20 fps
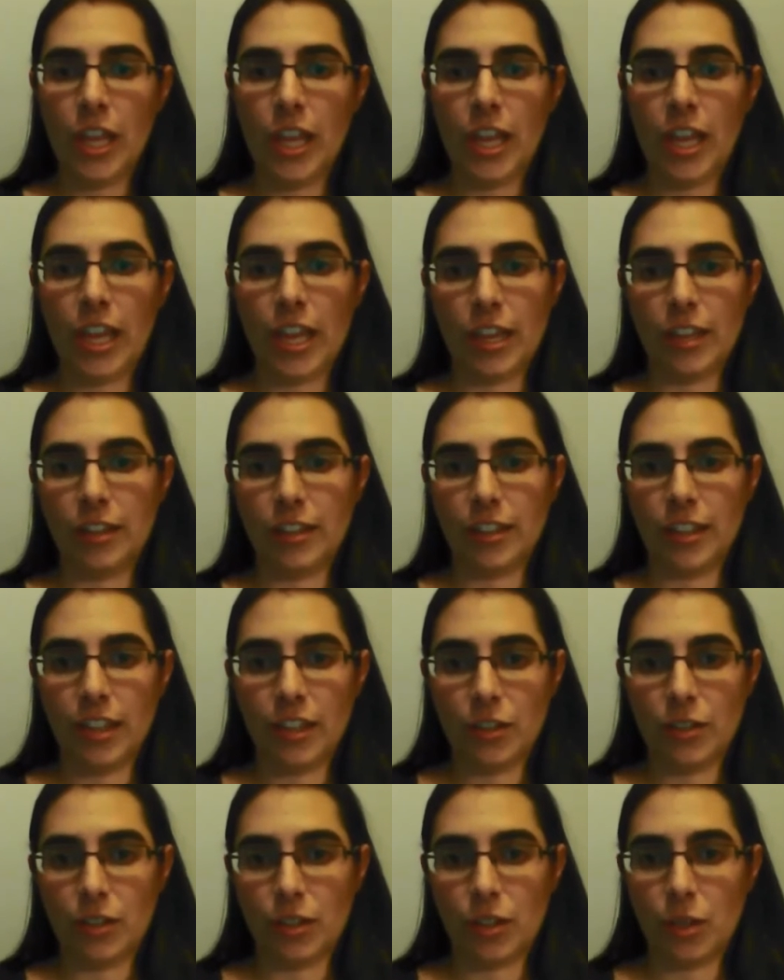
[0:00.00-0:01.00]
and get
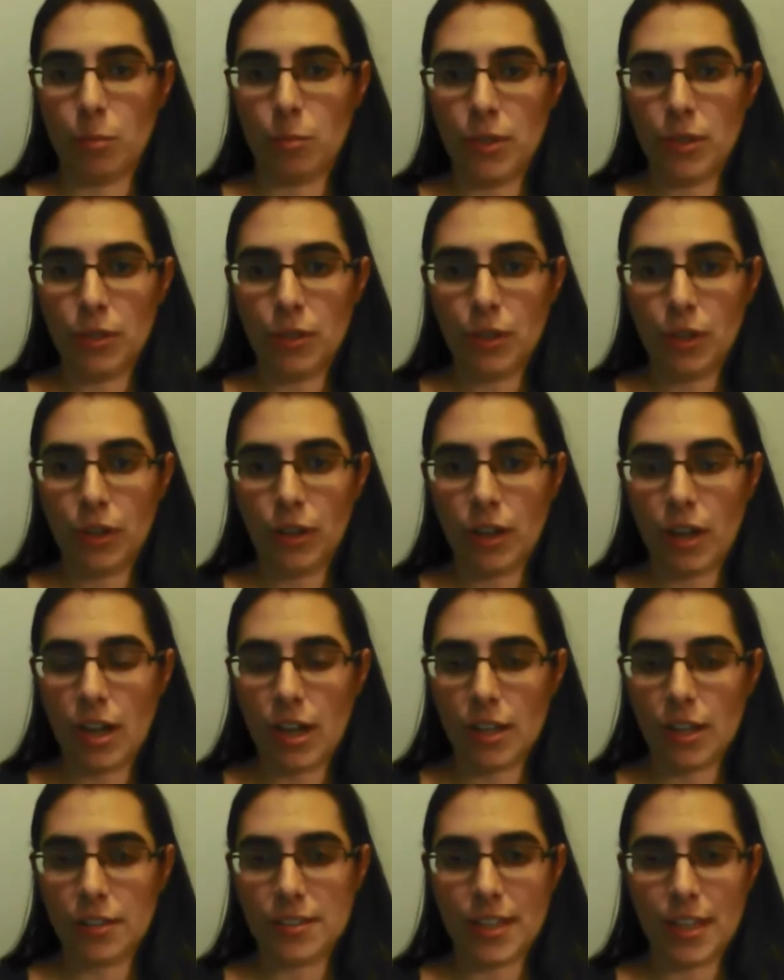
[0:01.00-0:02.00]
your computer
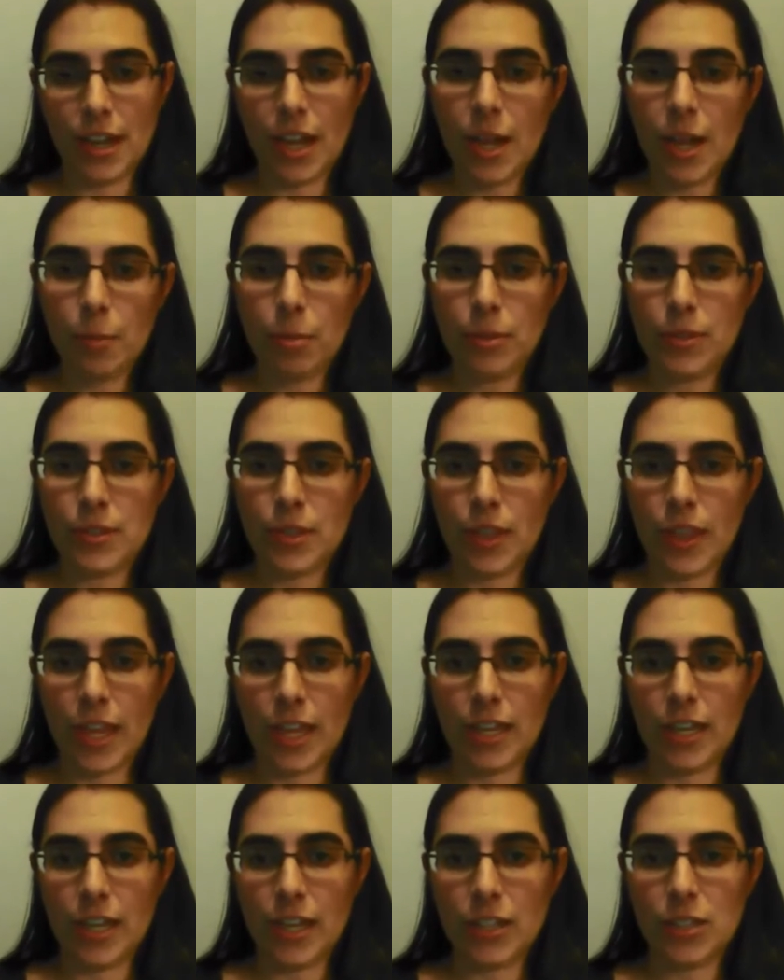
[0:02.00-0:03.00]
all set up so
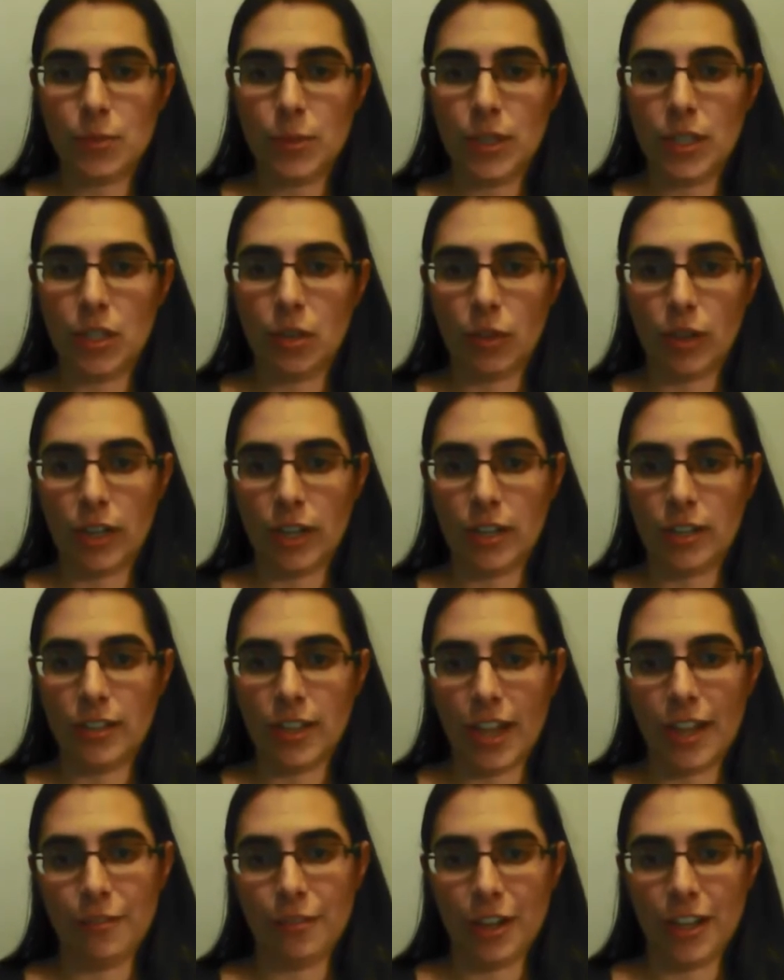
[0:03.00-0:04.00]
that next week you're ready to
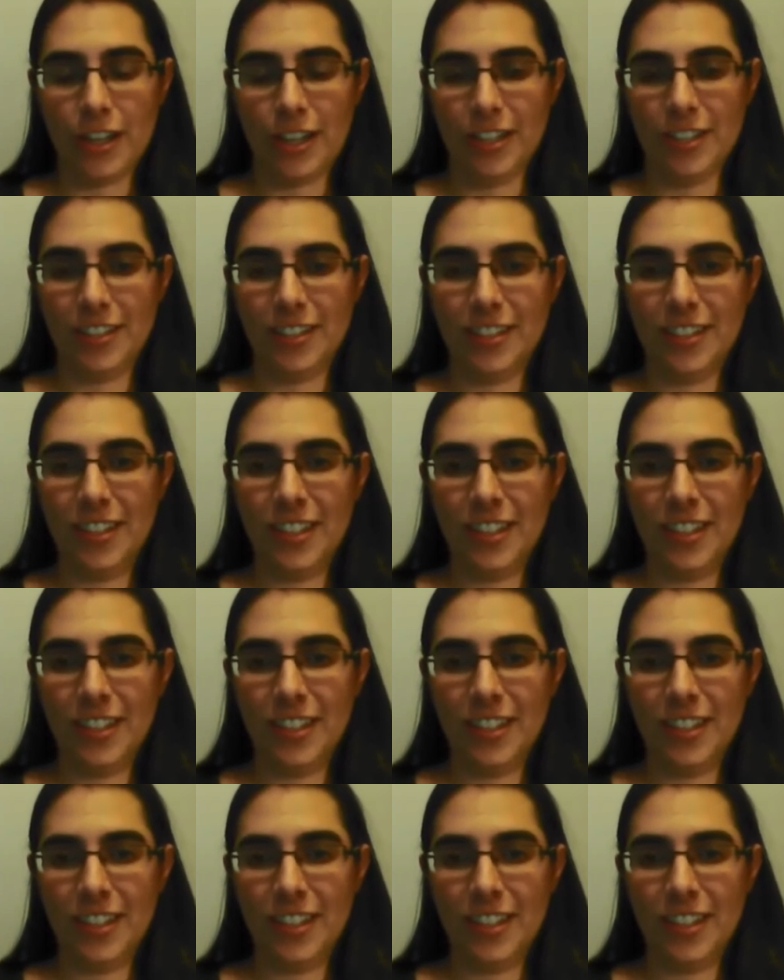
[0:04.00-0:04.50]
dive right in.